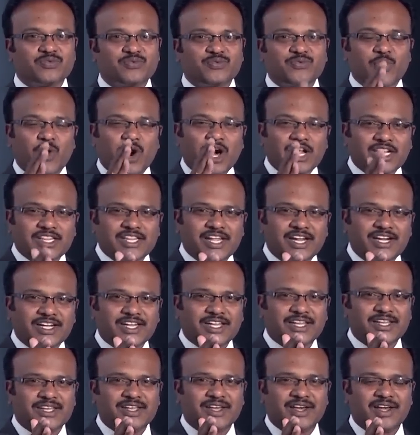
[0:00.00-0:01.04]
for
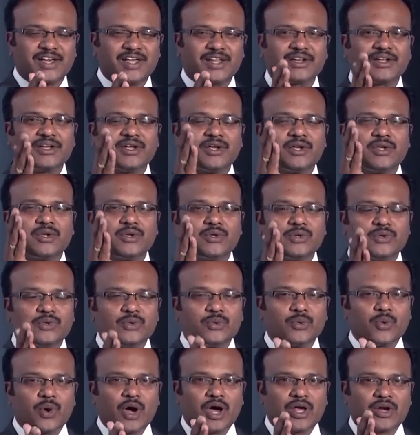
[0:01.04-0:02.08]
that year,
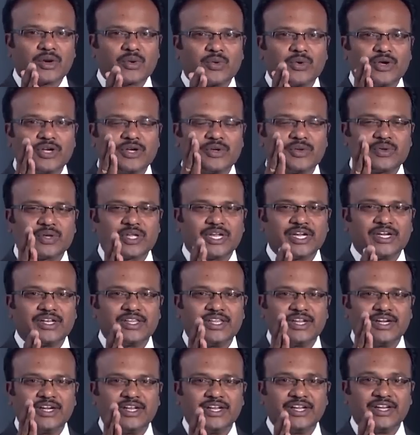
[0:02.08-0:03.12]
you are going to get
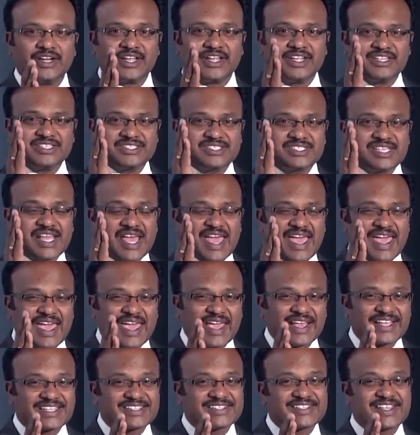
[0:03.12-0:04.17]
the details
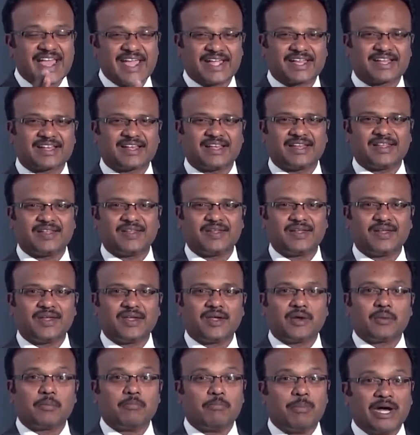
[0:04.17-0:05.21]
exactly.
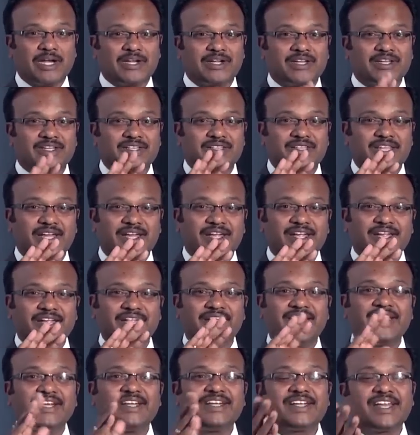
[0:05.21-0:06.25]
But the
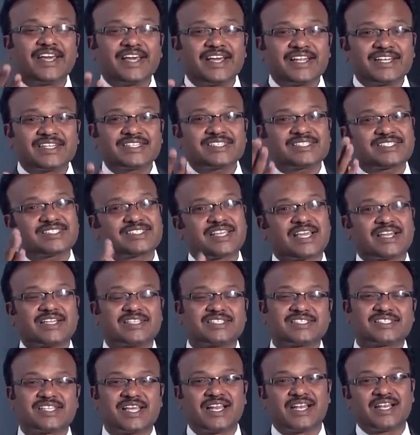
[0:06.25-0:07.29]

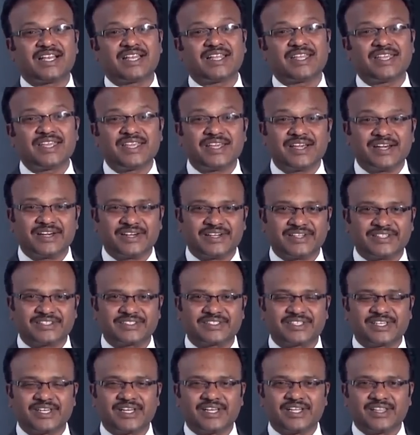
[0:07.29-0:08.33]
inter-censal years,
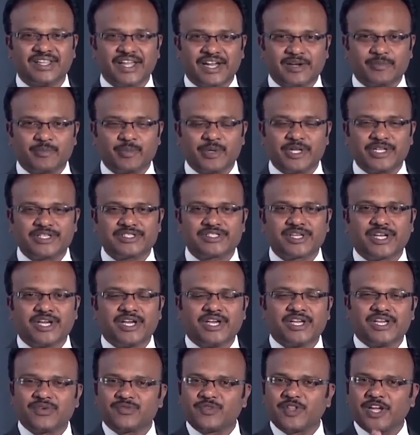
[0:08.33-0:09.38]
that means
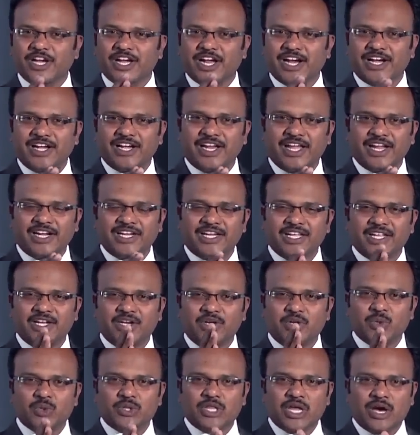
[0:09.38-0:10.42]
if they conduct in
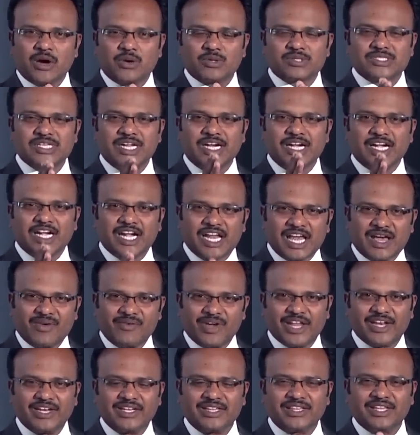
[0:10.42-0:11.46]

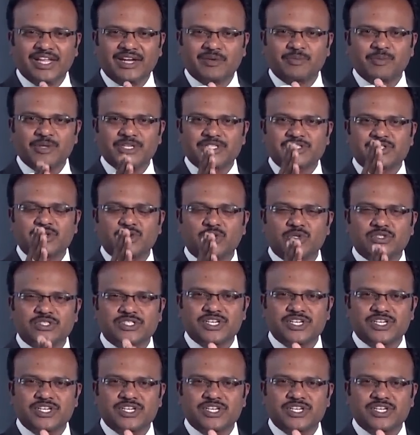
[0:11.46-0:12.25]
2011, that means those